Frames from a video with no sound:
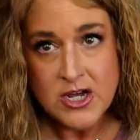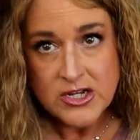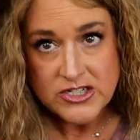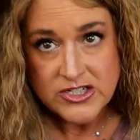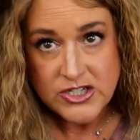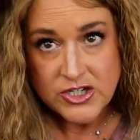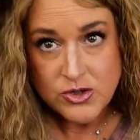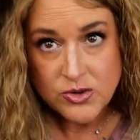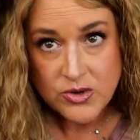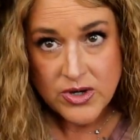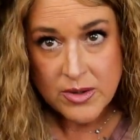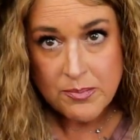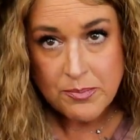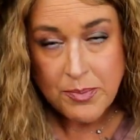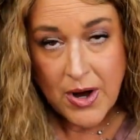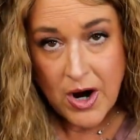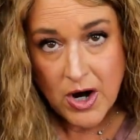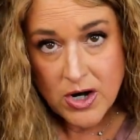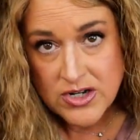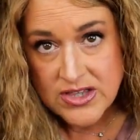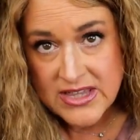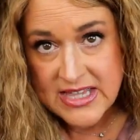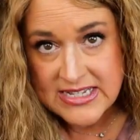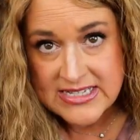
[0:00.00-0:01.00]
So you can
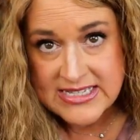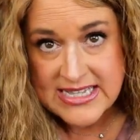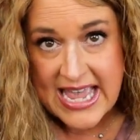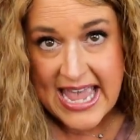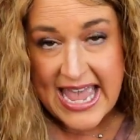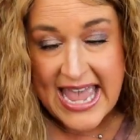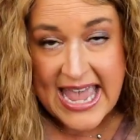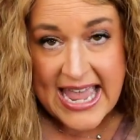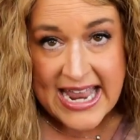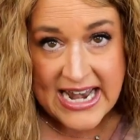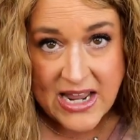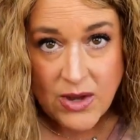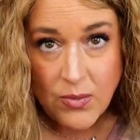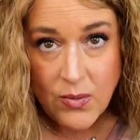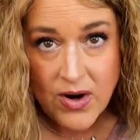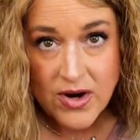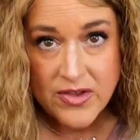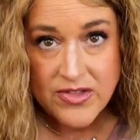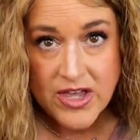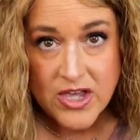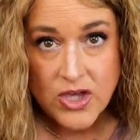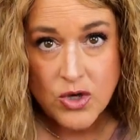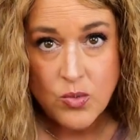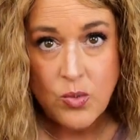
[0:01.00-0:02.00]
part this
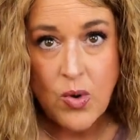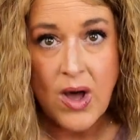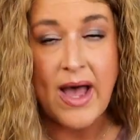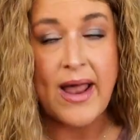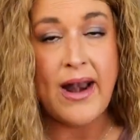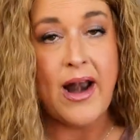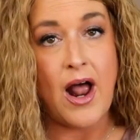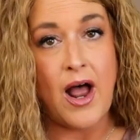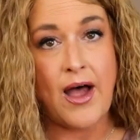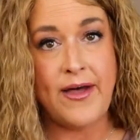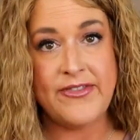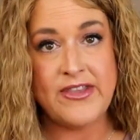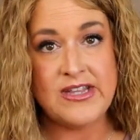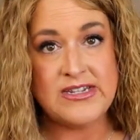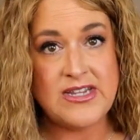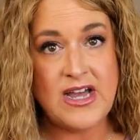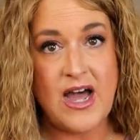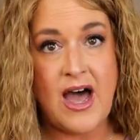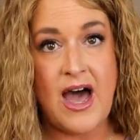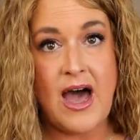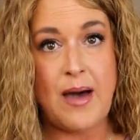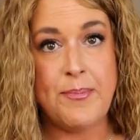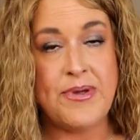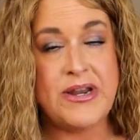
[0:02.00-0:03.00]
anywhere that you want on the
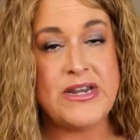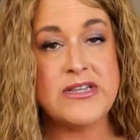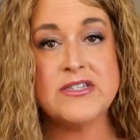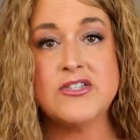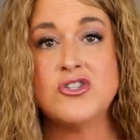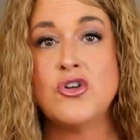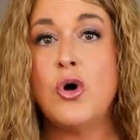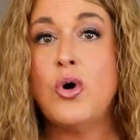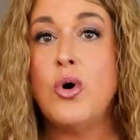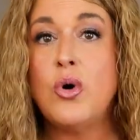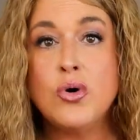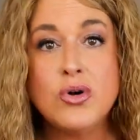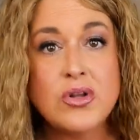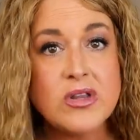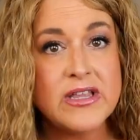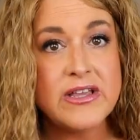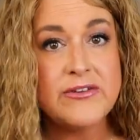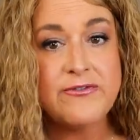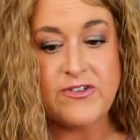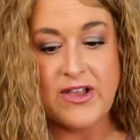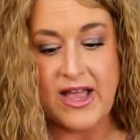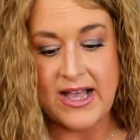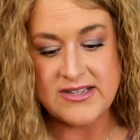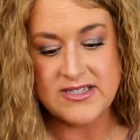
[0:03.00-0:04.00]
top. It is
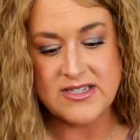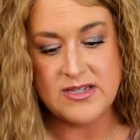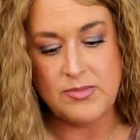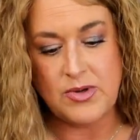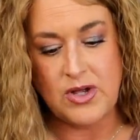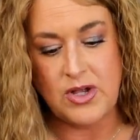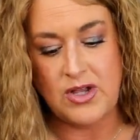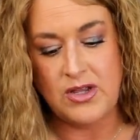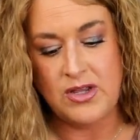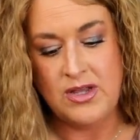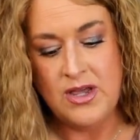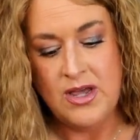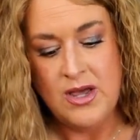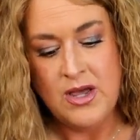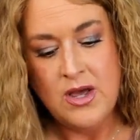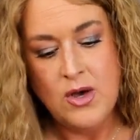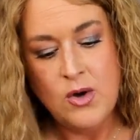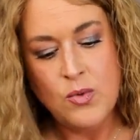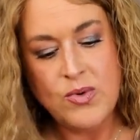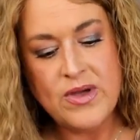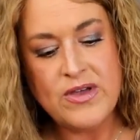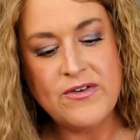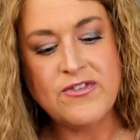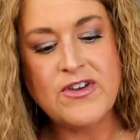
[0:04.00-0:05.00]
totally flexible.
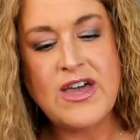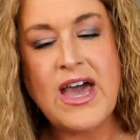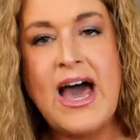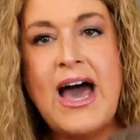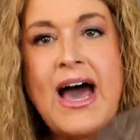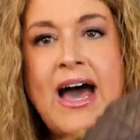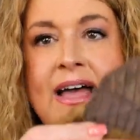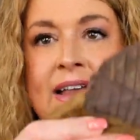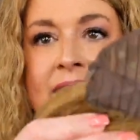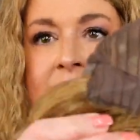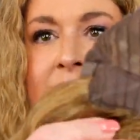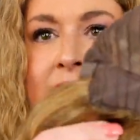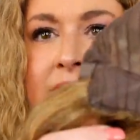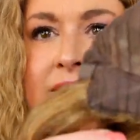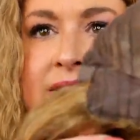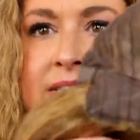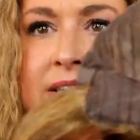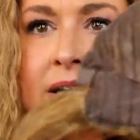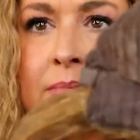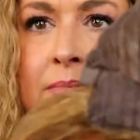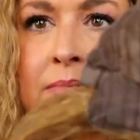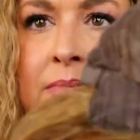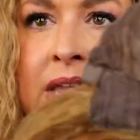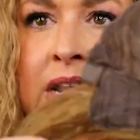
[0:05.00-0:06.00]
We've got
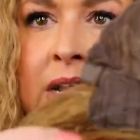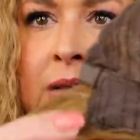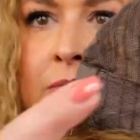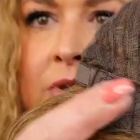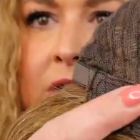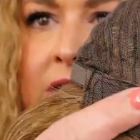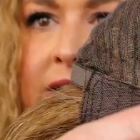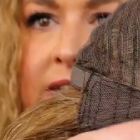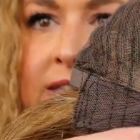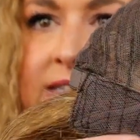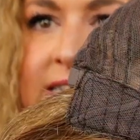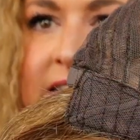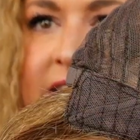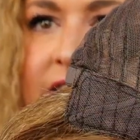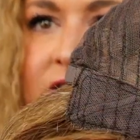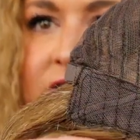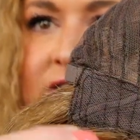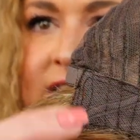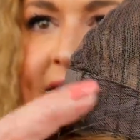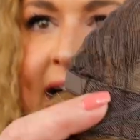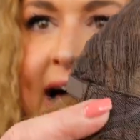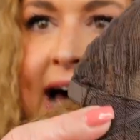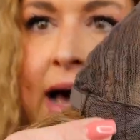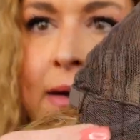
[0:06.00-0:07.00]
some minimalist ear
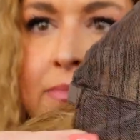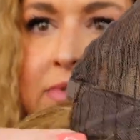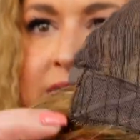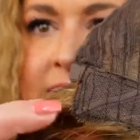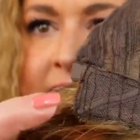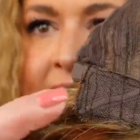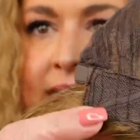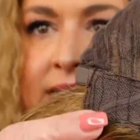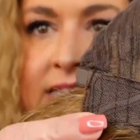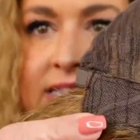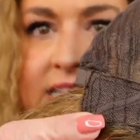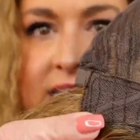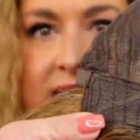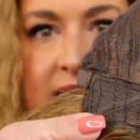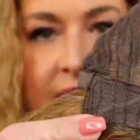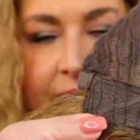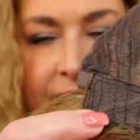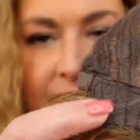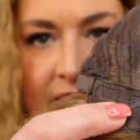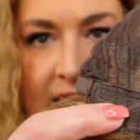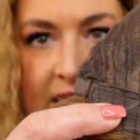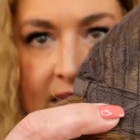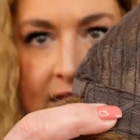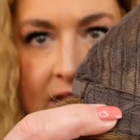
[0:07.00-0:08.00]
tabs, not
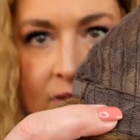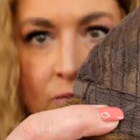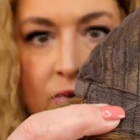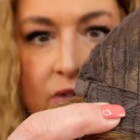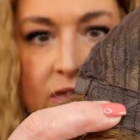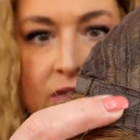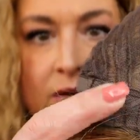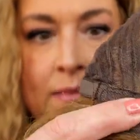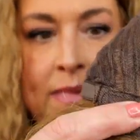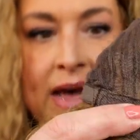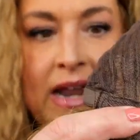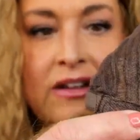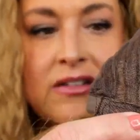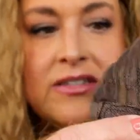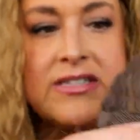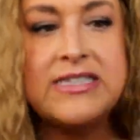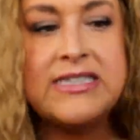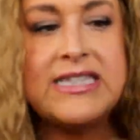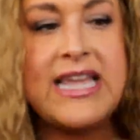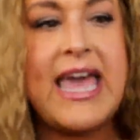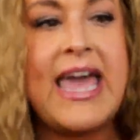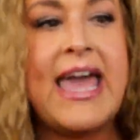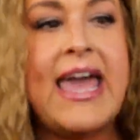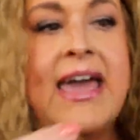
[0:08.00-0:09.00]
significant, with a metal
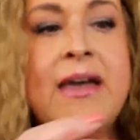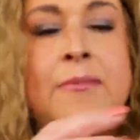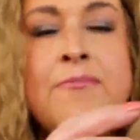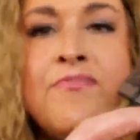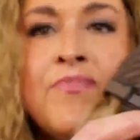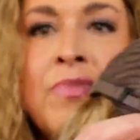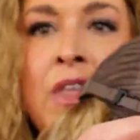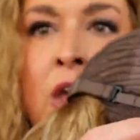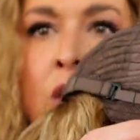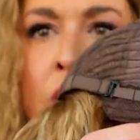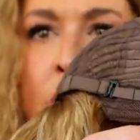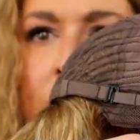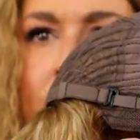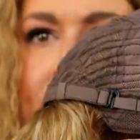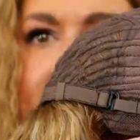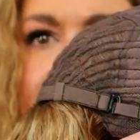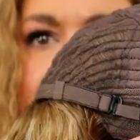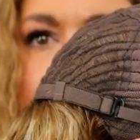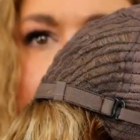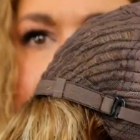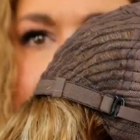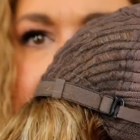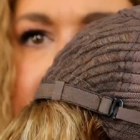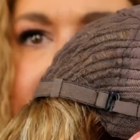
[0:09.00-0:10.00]
stay. We
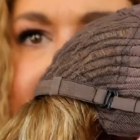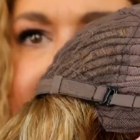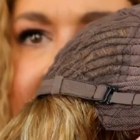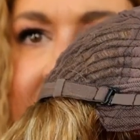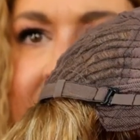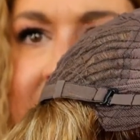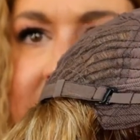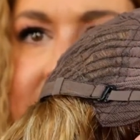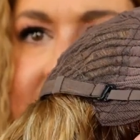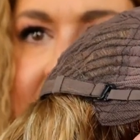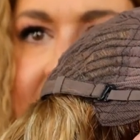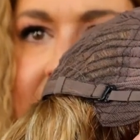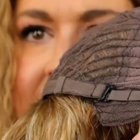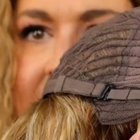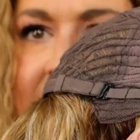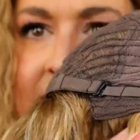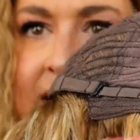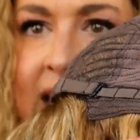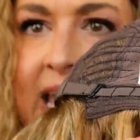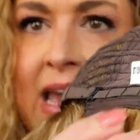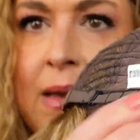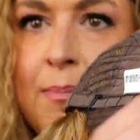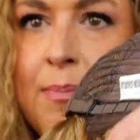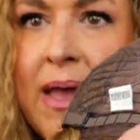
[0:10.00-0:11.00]
have a bit of an extended
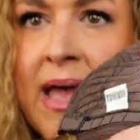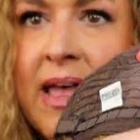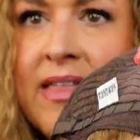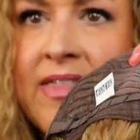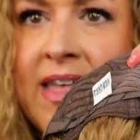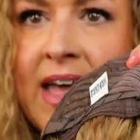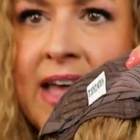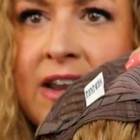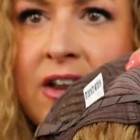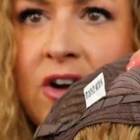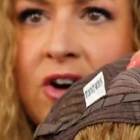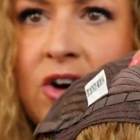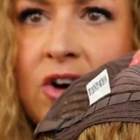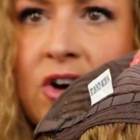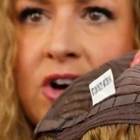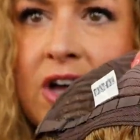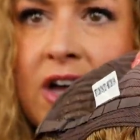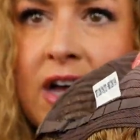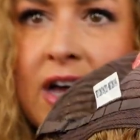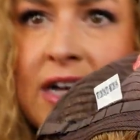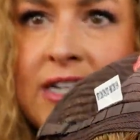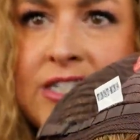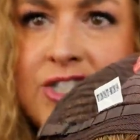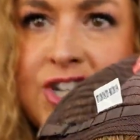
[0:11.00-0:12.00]
nape and then
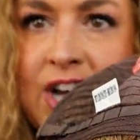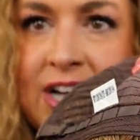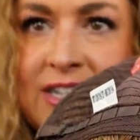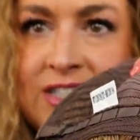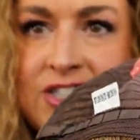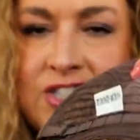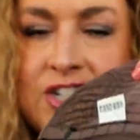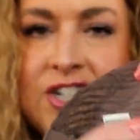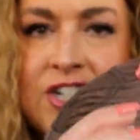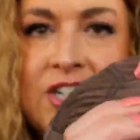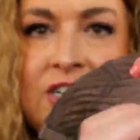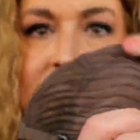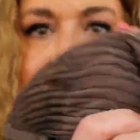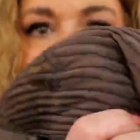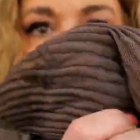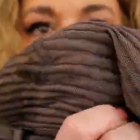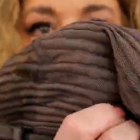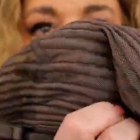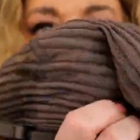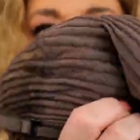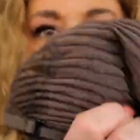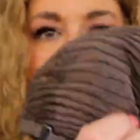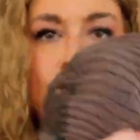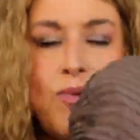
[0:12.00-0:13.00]
hook adjusters.
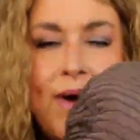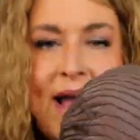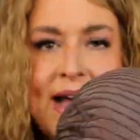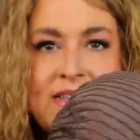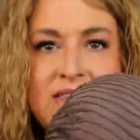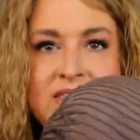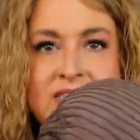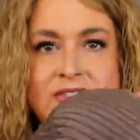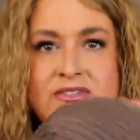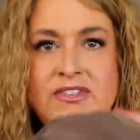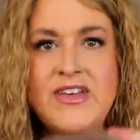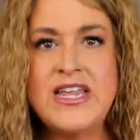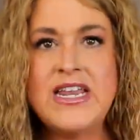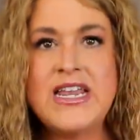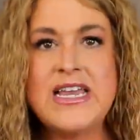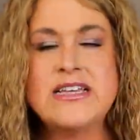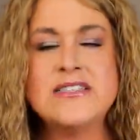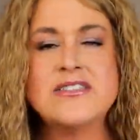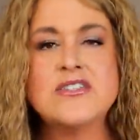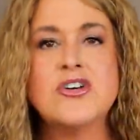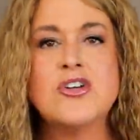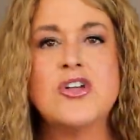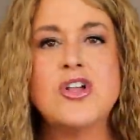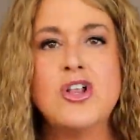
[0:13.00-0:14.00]
The rest of it
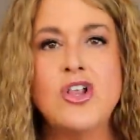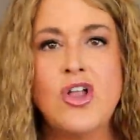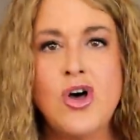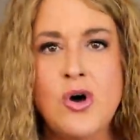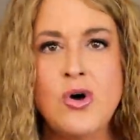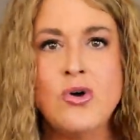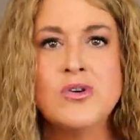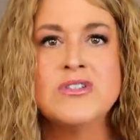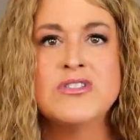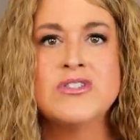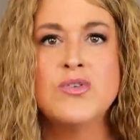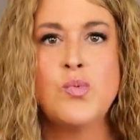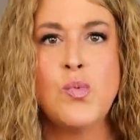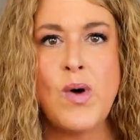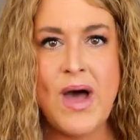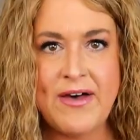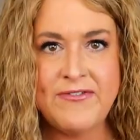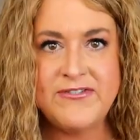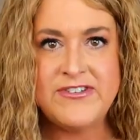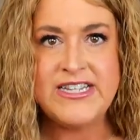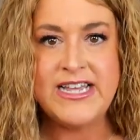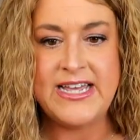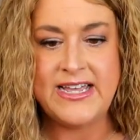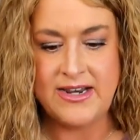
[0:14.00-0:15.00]
is closed
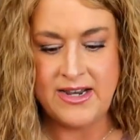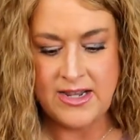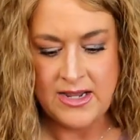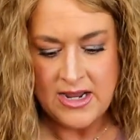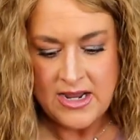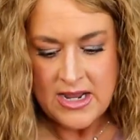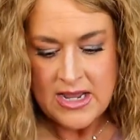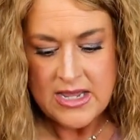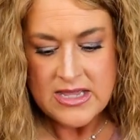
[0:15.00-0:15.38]
wefted.